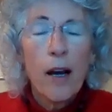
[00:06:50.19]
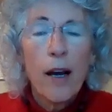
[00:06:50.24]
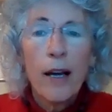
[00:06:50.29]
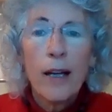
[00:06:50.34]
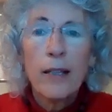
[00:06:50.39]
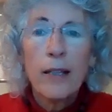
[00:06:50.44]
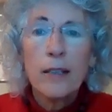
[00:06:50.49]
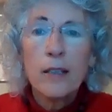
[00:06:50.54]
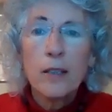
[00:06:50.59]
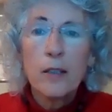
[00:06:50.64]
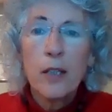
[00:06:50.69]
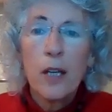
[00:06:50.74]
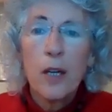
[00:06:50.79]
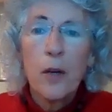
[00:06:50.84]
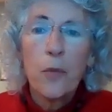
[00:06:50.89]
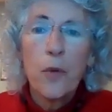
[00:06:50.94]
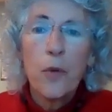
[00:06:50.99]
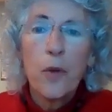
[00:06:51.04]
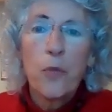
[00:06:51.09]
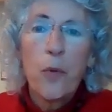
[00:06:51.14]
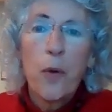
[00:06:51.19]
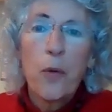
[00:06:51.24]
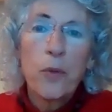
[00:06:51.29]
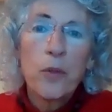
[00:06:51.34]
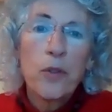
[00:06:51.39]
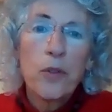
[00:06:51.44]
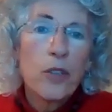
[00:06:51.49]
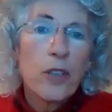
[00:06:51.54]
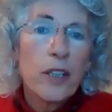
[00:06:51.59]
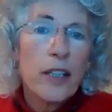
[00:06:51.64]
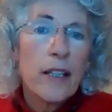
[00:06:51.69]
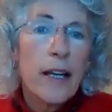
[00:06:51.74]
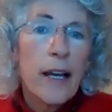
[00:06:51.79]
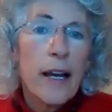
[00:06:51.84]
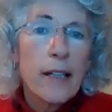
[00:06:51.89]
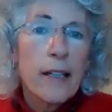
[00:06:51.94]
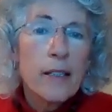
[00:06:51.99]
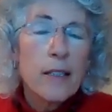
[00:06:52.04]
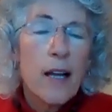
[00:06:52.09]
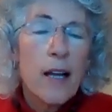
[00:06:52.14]
eyes with what we're looking
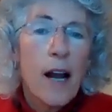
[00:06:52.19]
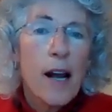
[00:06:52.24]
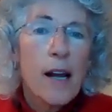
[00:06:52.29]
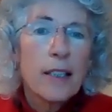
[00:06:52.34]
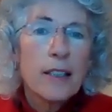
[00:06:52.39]
at.